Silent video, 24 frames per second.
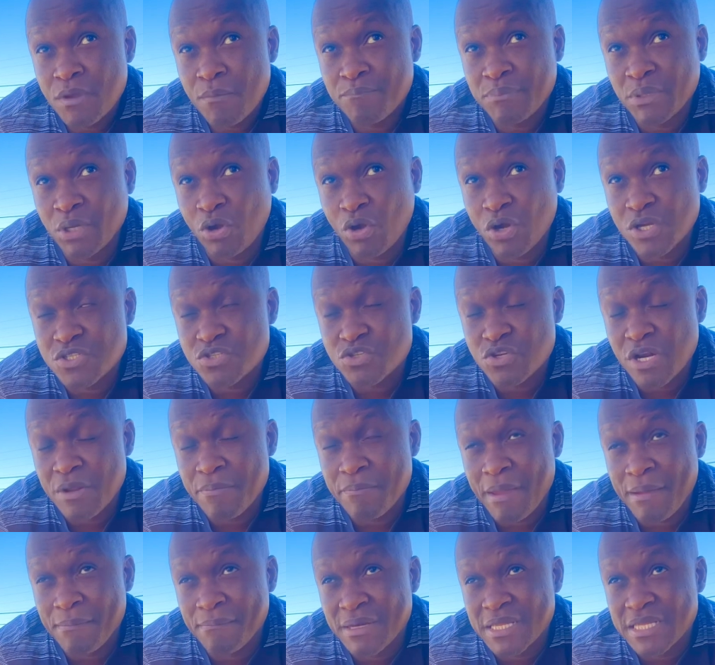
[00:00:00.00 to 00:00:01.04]
because you
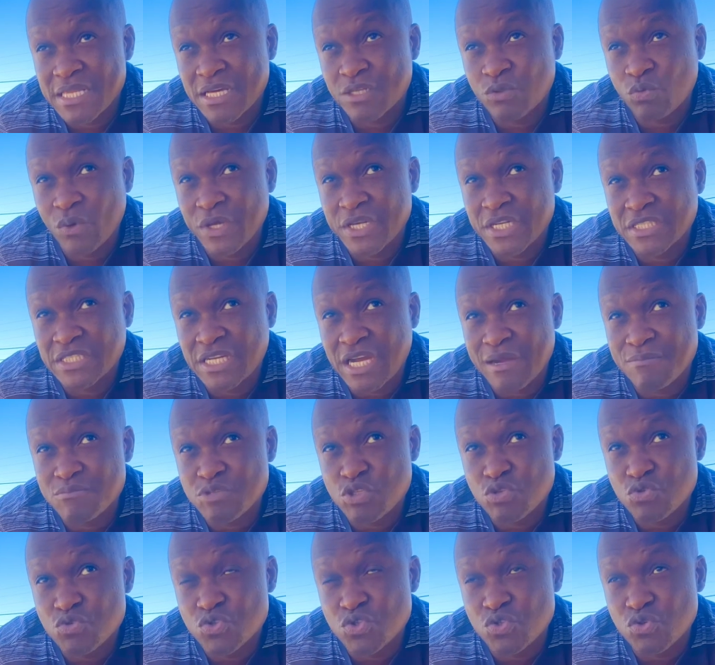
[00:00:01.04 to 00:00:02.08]
remember that when it comes
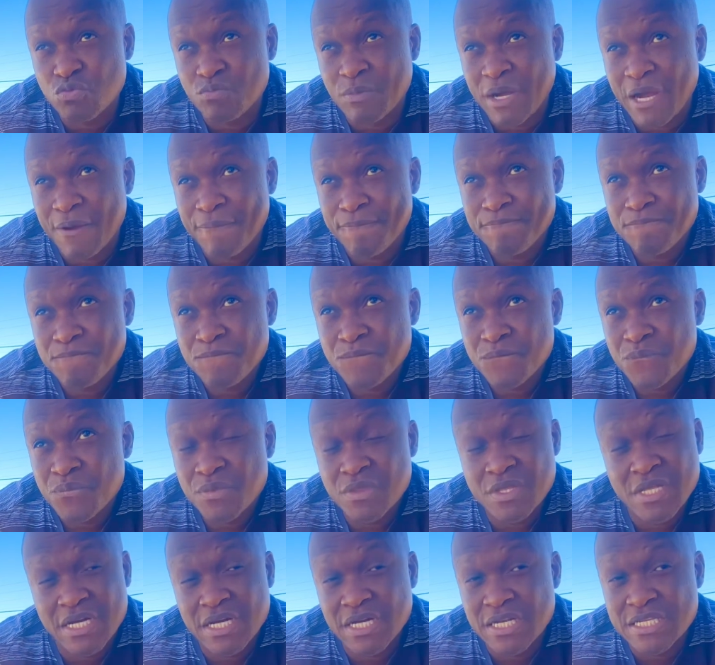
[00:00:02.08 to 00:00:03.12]
to Zuma,
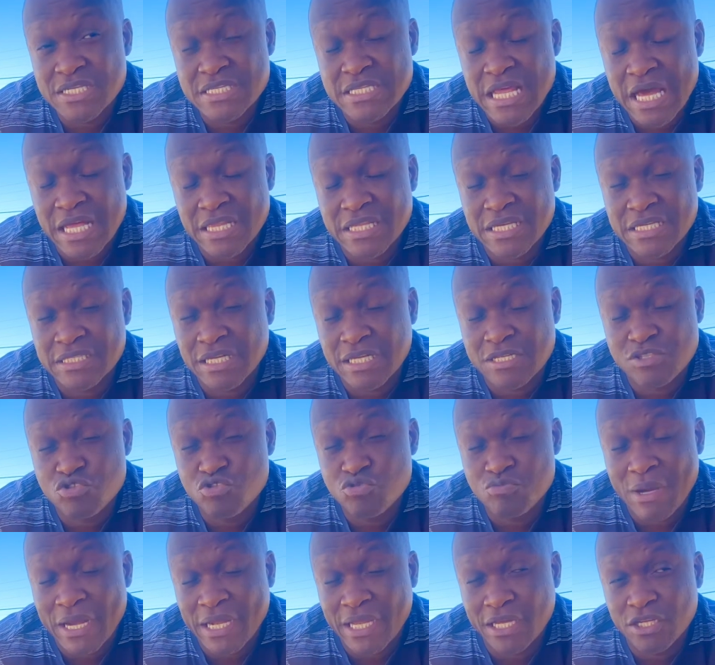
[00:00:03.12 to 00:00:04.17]
there is nothing that
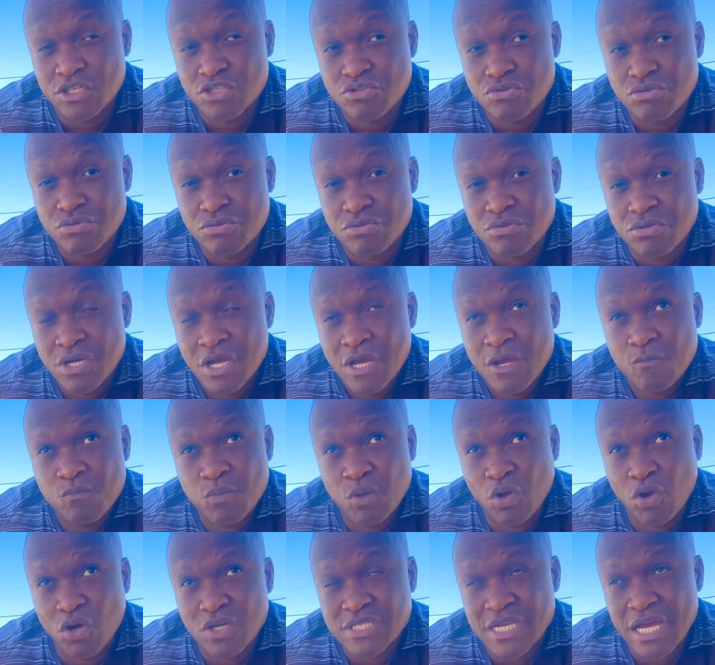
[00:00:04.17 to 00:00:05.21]
Zuma can do,
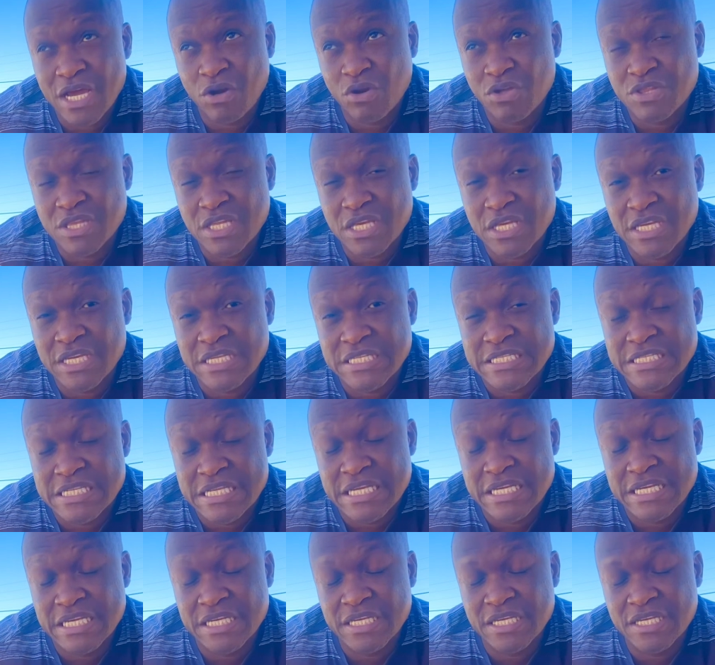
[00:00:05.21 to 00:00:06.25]
because I don't think
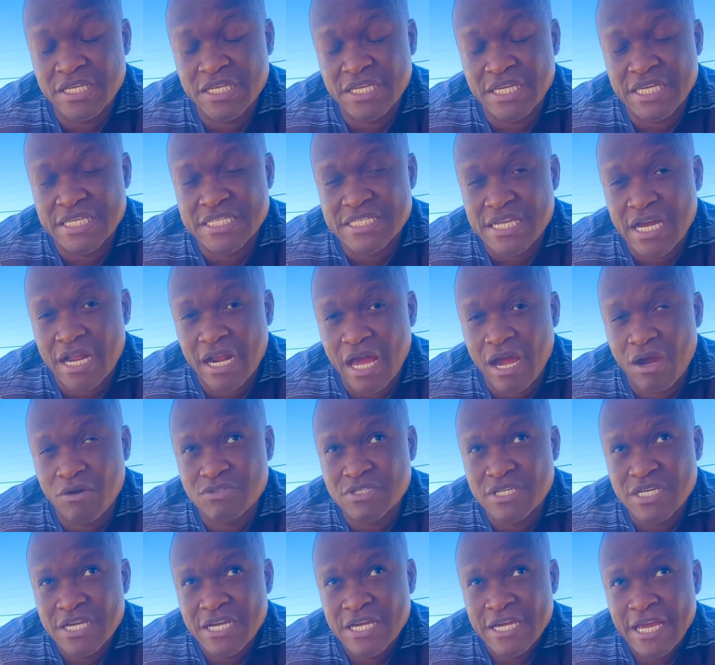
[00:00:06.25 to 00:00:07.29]
he is
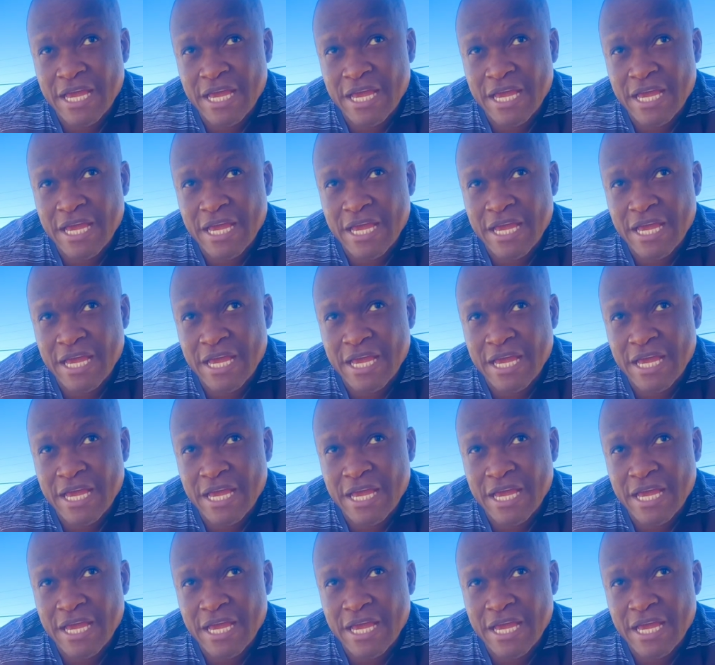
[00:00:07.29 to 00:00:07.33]
allowed.